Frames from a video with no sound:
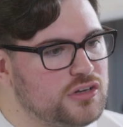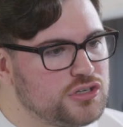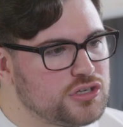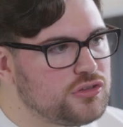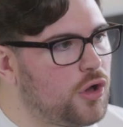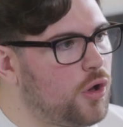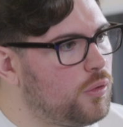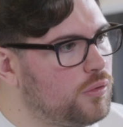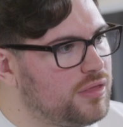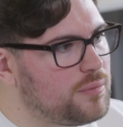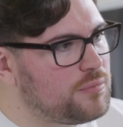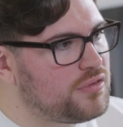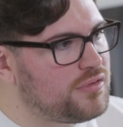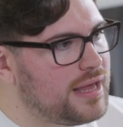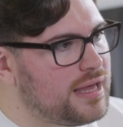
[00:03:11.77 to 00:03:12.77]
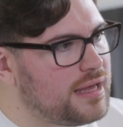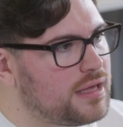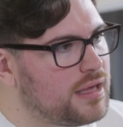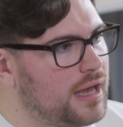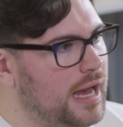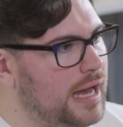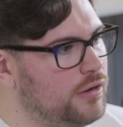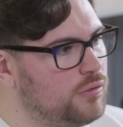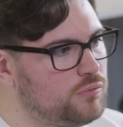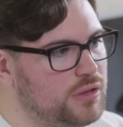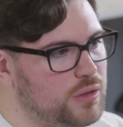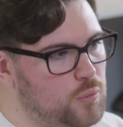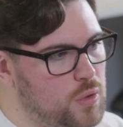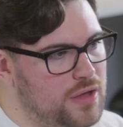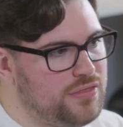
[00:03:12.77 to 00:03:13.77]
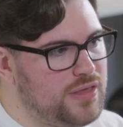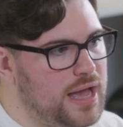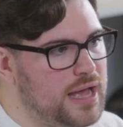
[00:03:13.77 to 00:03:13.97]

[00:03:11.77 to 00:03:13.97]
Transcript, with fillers: gonna turn the whole thing mosaic. I don't really want